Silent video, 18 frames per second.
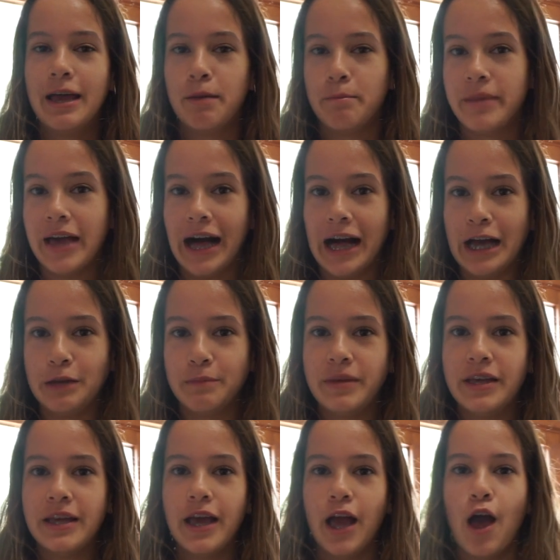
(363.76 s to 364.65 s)
behind
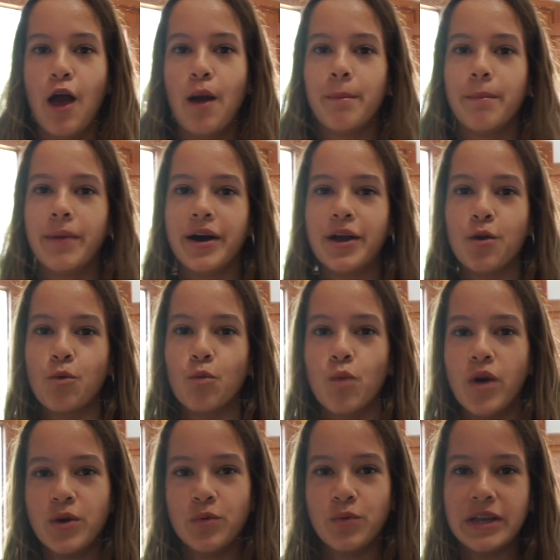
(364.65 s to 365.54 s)
me. But
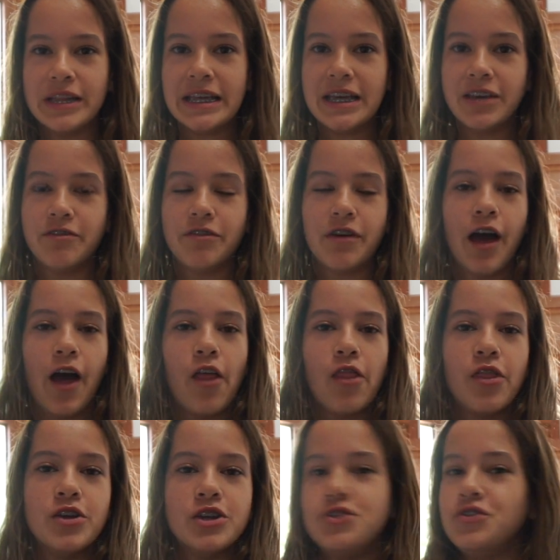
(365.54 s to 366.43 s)
when we leave
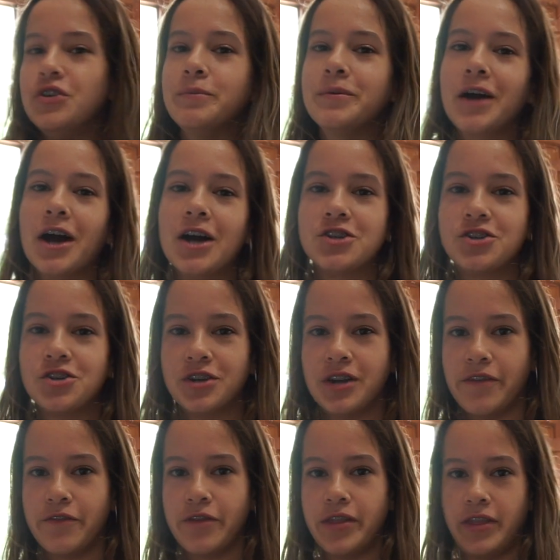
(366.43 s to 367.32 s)
the dream catcher and
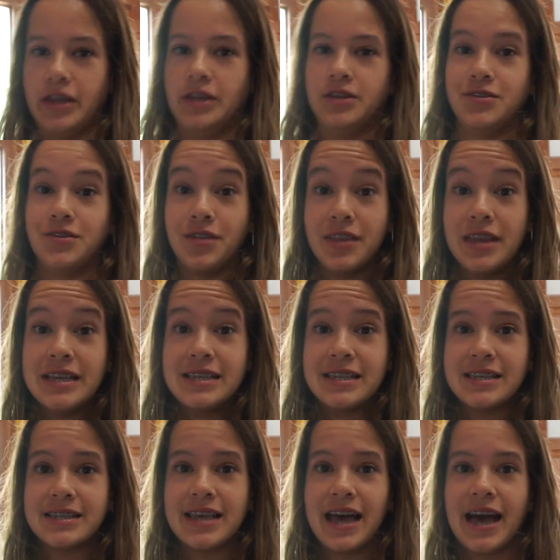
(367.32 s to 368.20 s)
everything to
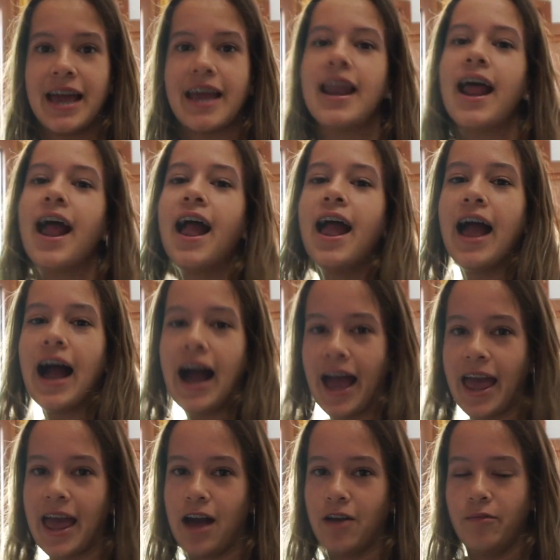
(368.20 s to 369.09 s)
this side,
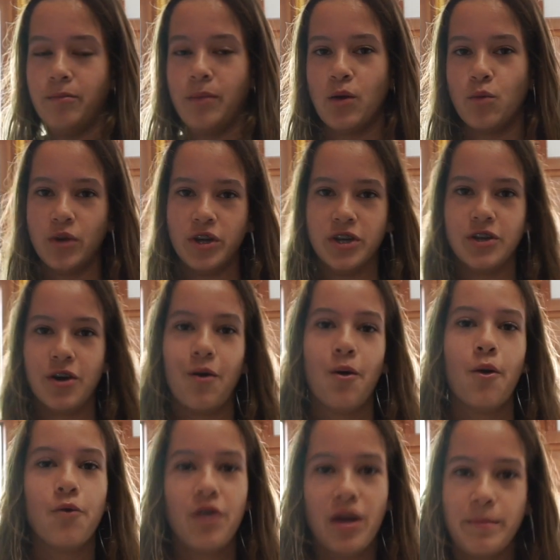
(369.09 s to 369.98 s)
I have my
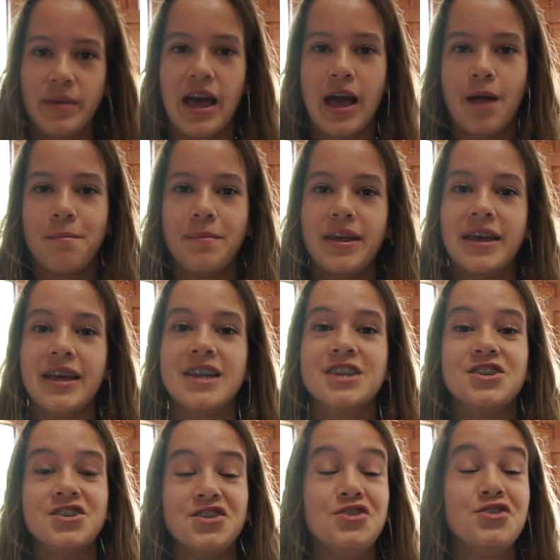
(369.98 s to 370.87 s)
window right behind me.
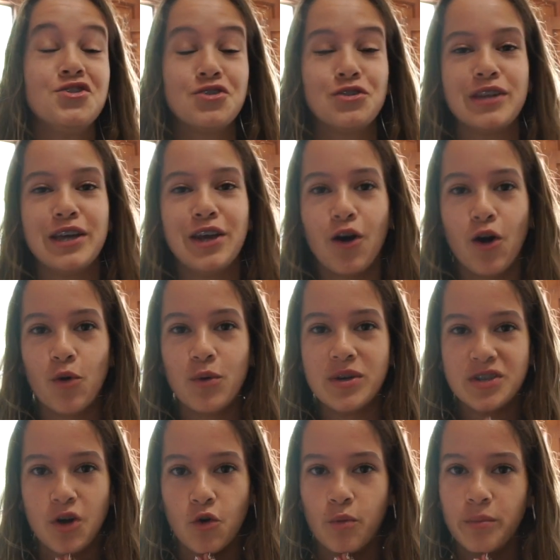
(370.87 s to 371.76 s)
It's usually
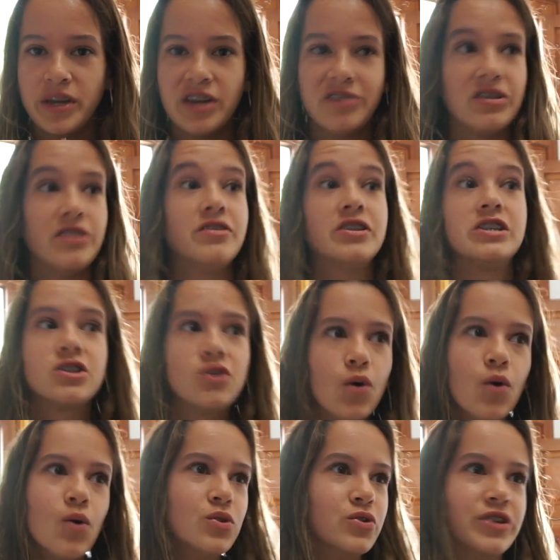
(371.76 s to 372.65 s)
always open even if it's
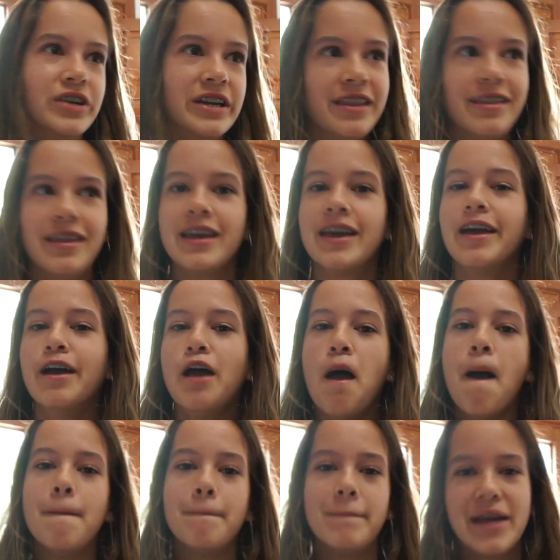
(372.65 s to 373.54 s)
cold or anything,
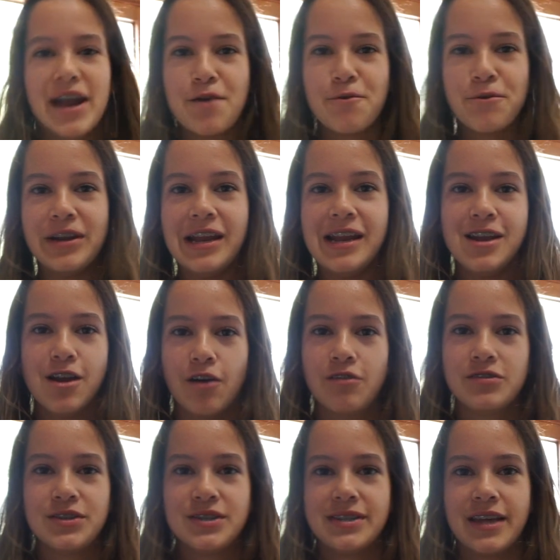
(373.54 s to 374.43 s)
but I really
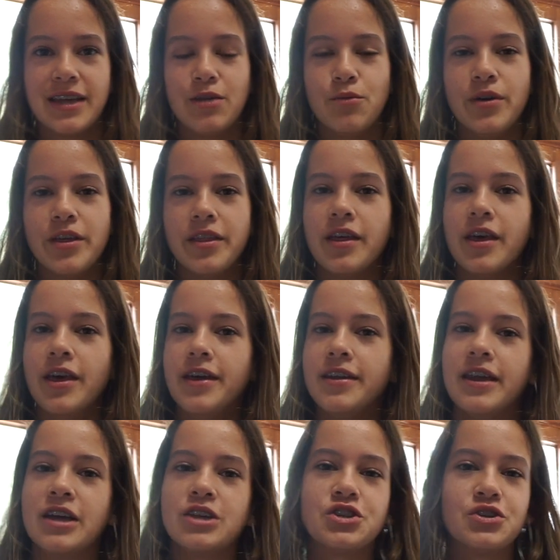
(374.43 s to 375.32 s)
love to study with
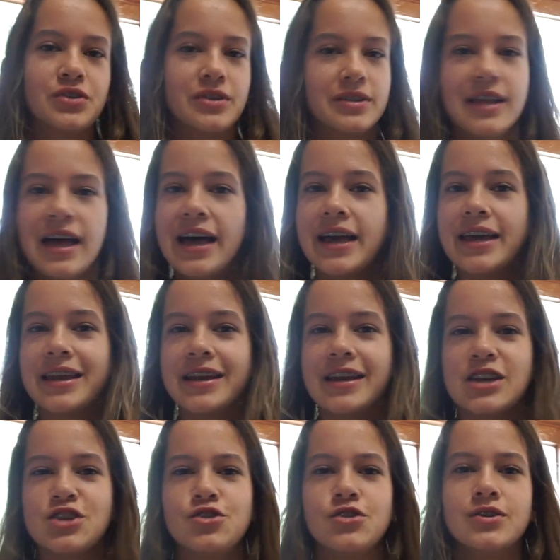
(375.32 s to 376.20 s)
natural light and
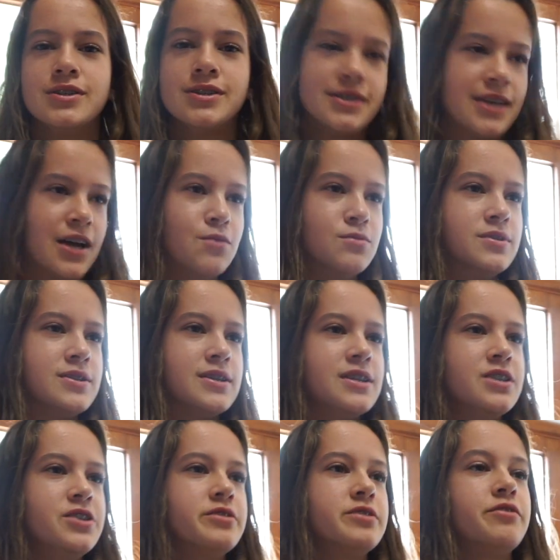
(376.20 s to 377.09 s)
natural sounds
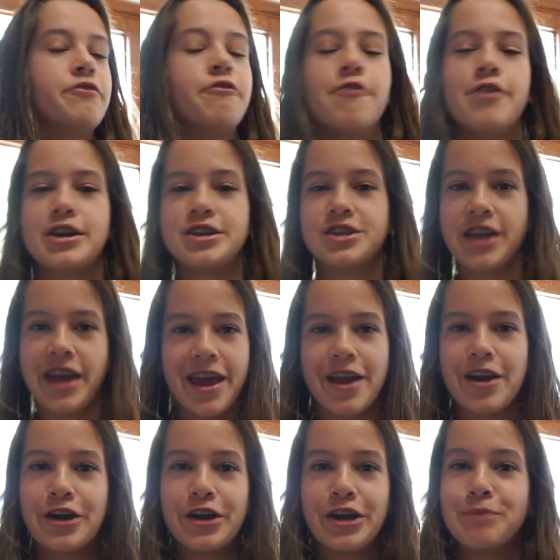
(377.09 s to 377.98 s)
and just fresh
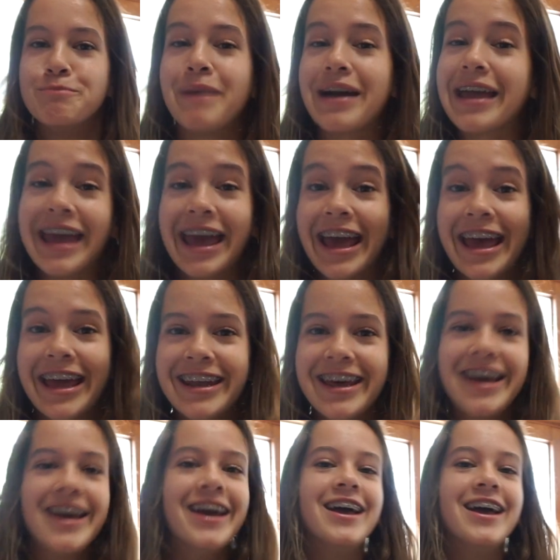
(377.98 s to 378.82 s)
air in my head.